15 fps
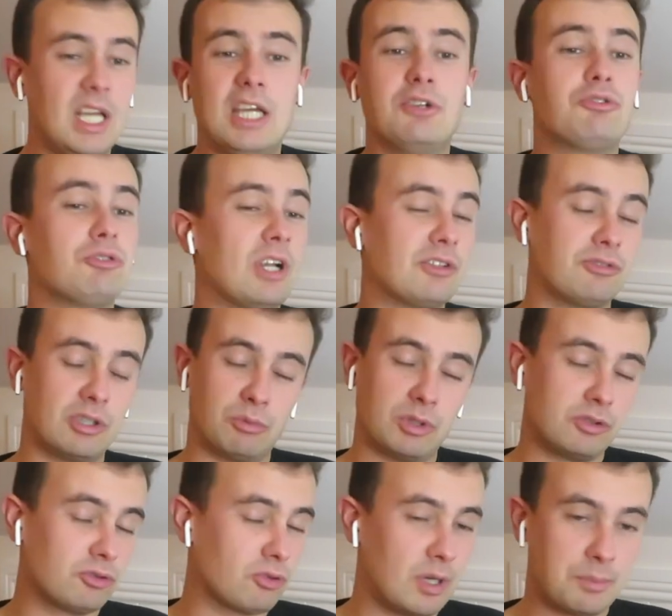Interesting
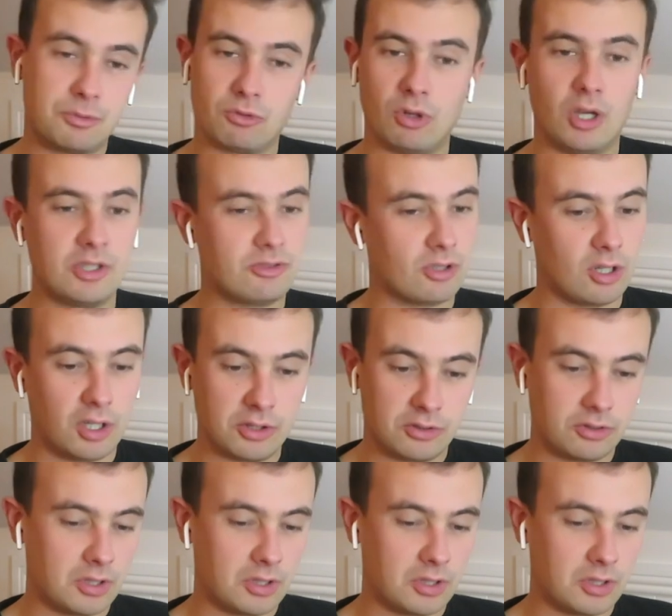with Scriptwriter.